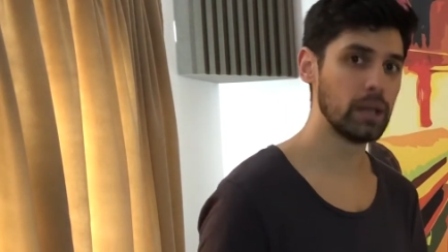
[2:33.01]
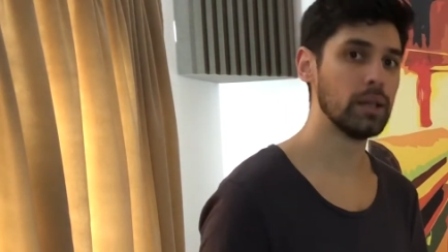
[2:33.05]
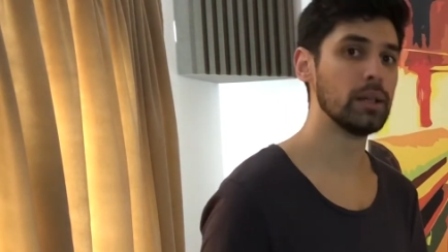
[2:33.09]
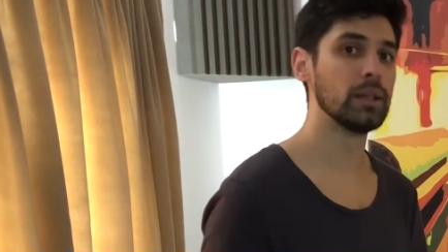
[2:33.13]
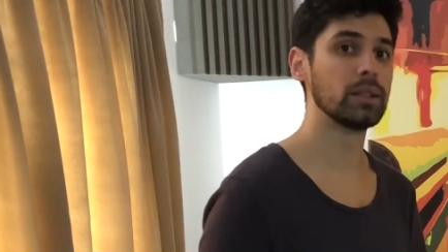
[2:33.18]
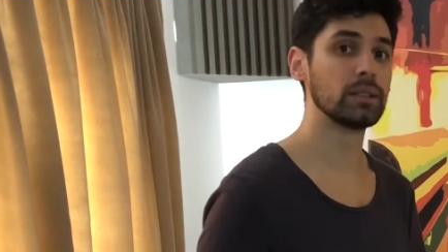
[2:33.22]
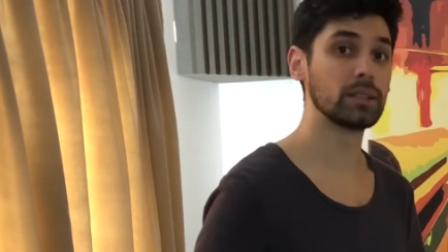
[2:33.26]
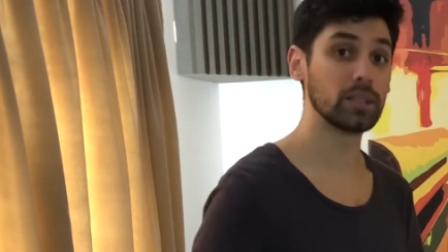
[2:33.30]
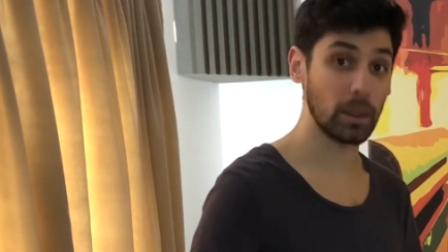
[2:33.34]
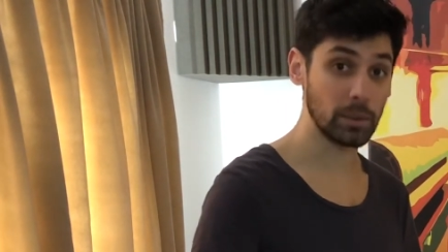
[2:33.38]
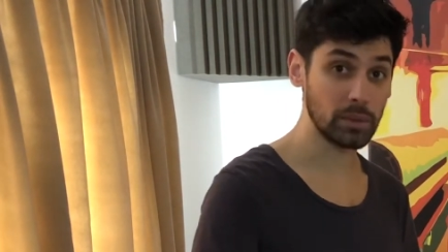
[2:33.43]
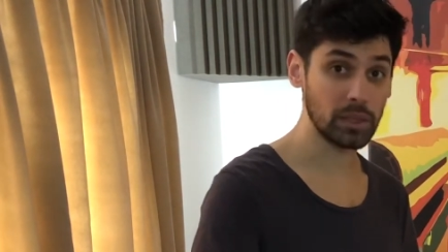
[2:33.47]

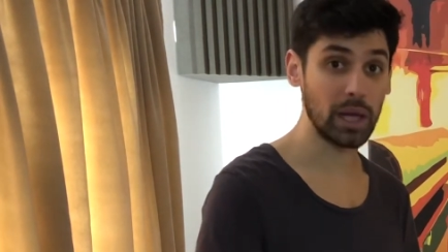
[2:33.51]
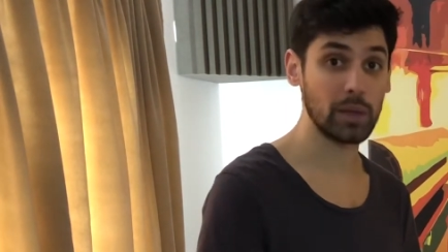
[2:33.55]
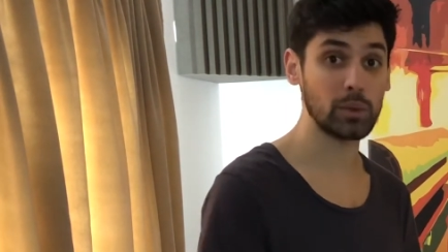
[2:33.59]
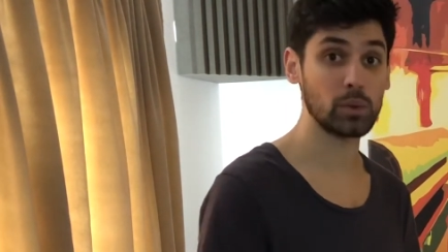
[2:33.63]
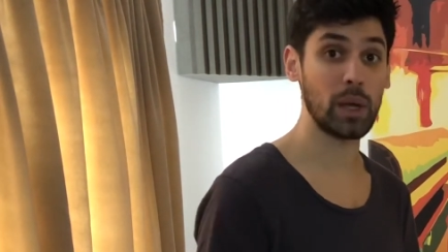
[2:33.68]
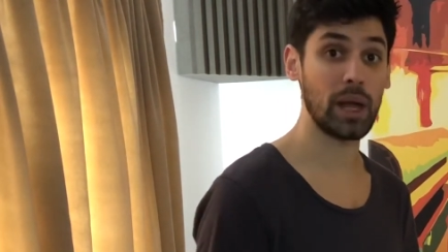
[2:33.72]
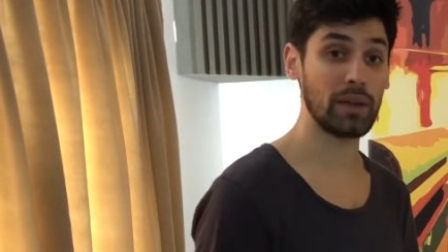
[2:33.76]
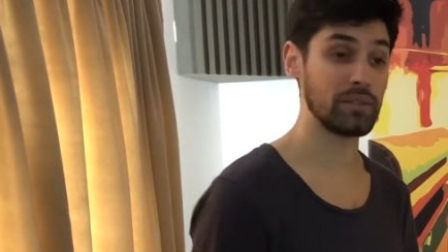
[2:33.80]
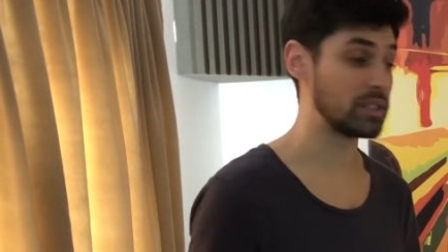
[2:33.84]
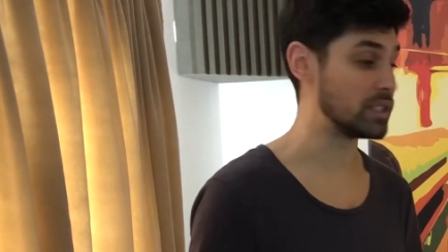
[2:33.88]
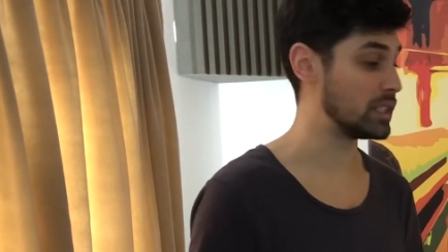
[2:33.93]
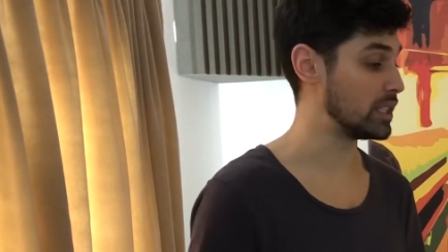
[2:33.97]
sometimes we
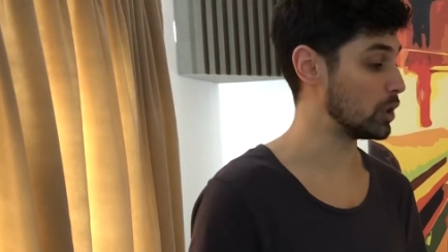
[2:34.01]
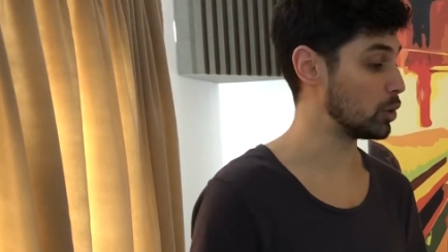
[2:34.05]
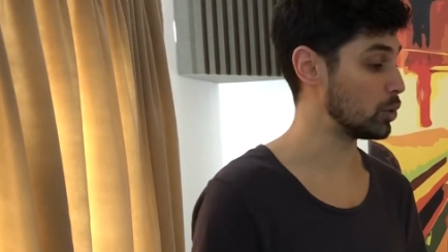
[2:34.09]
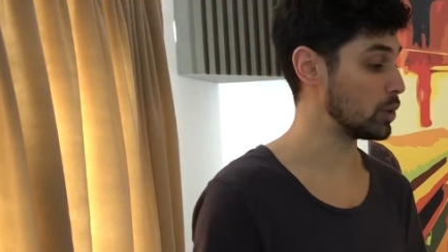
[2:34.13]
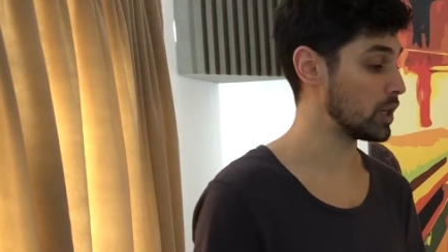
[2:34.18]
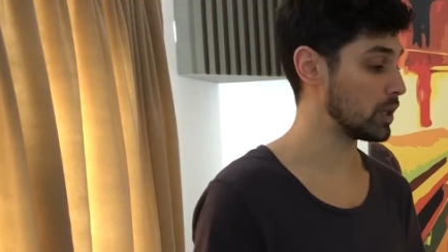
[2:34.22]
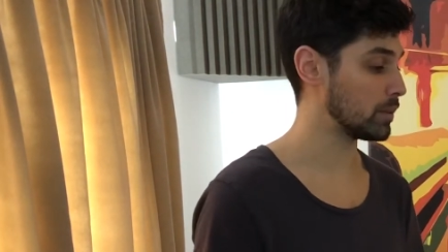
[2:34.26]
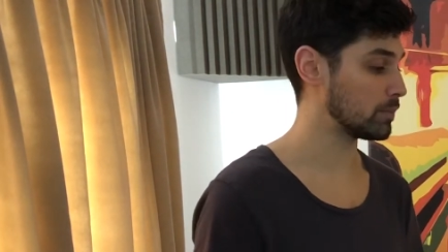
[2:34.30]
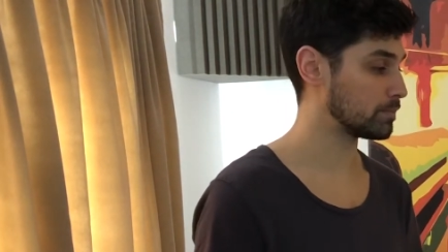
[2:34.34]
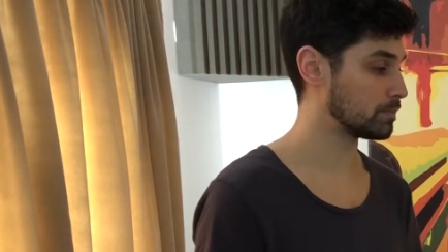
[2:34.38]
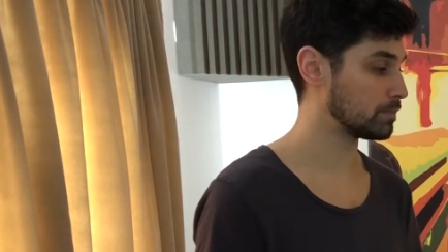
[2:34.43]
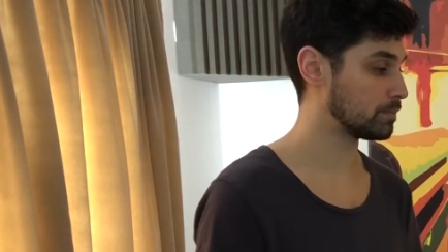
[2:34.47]
have to deal with
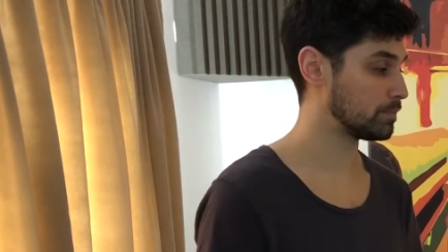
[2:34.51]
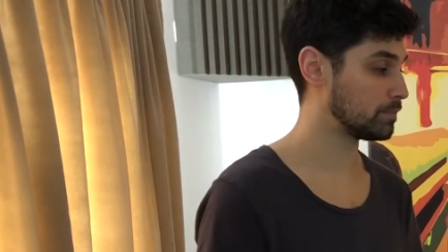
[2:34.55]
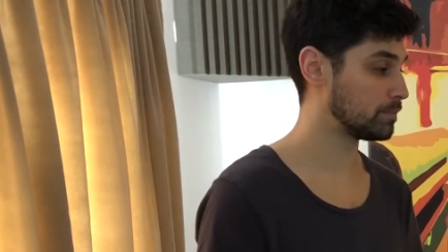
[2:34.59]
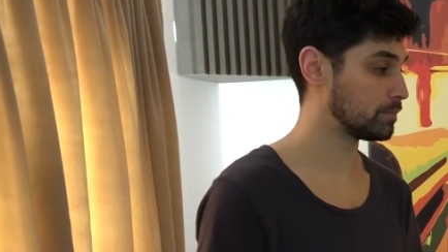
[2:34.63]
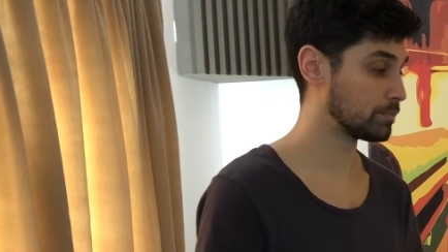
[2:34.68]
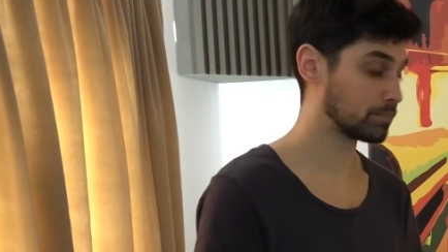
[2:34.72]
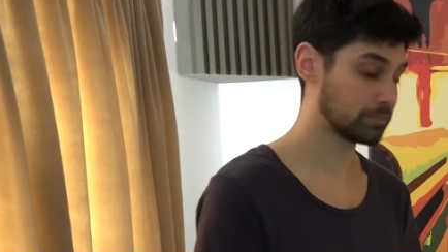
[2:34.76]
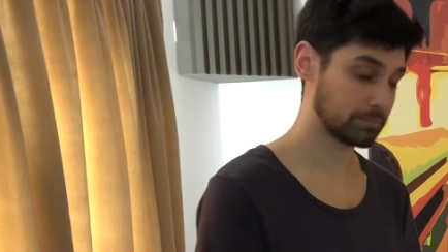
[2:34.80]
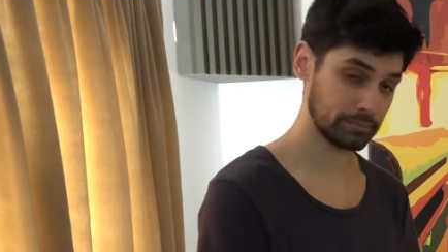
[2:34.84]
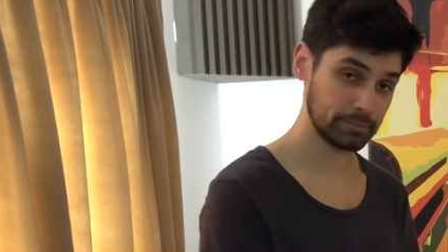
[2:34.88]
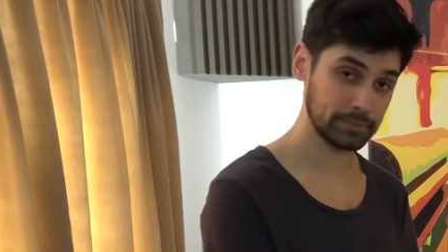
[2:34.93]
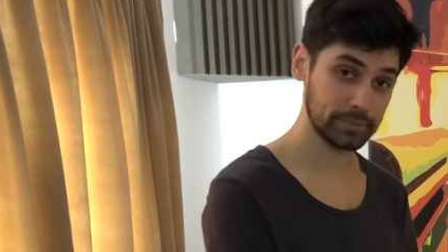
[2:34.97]
it.
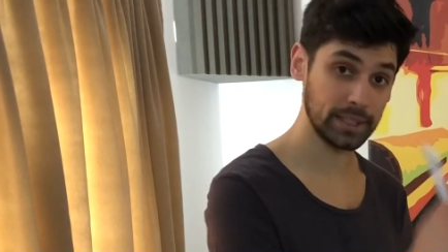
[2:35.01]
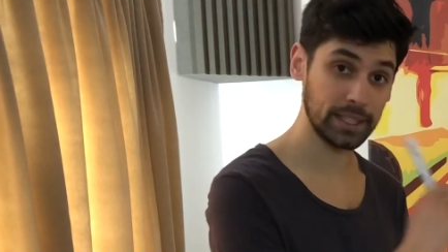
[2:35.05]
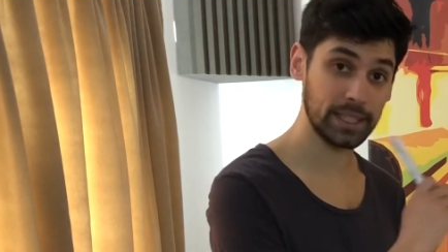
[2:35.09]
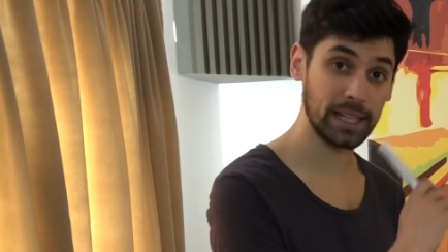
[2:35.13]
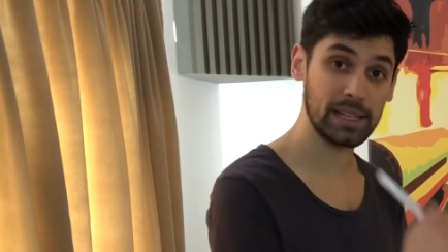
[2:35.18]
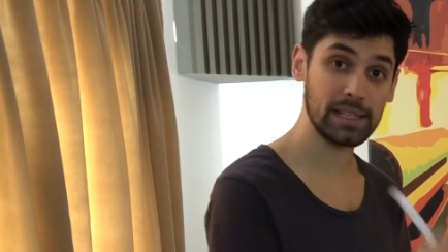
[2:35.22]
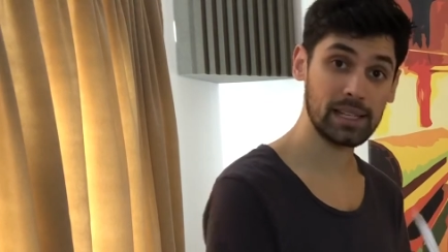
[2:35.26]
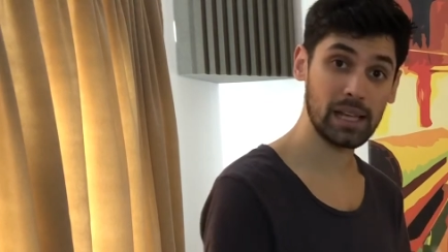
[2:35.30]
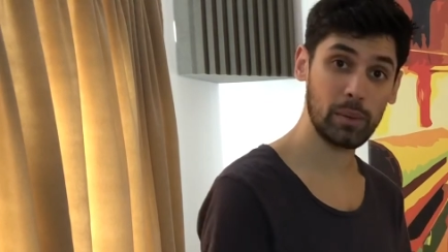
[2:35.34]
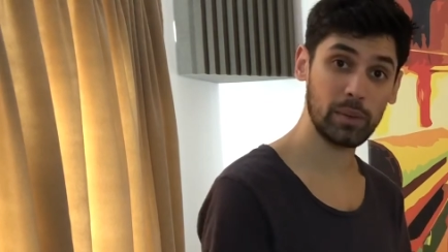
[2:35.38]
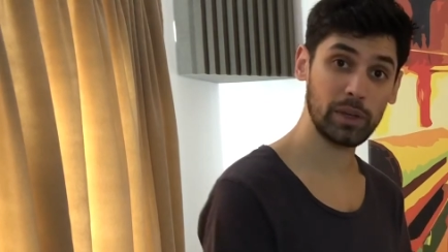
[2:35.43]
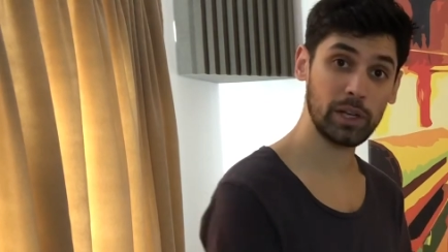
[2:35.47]
And that's
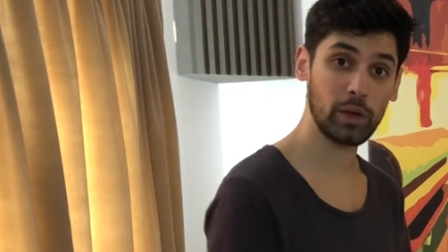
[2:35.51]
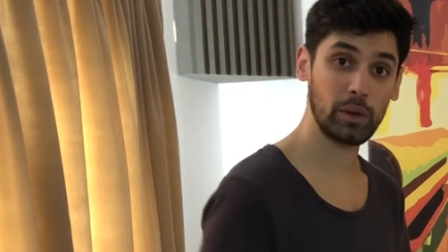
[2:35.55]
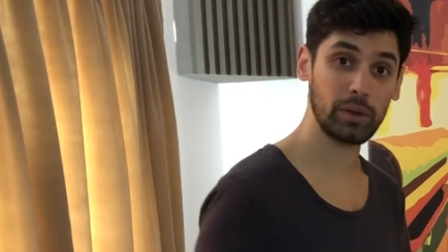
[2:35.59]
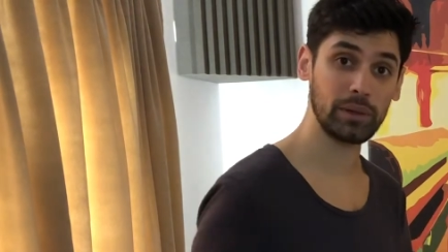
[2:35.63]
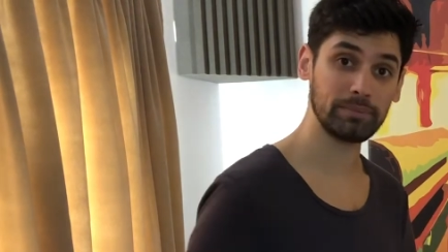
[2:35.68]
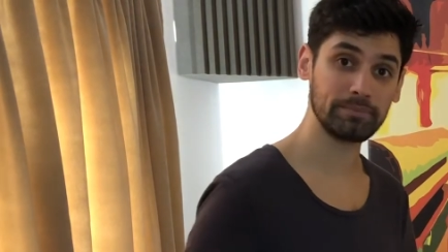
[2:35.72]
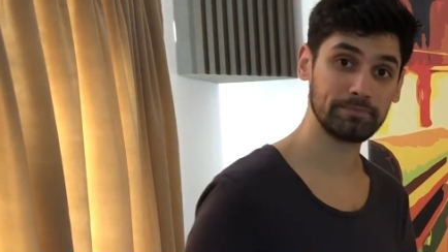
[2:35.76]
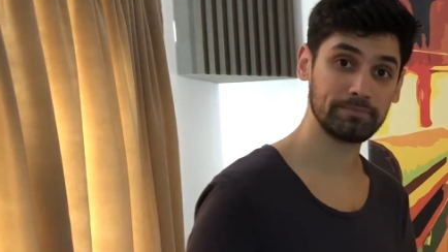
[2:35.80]
how we do it.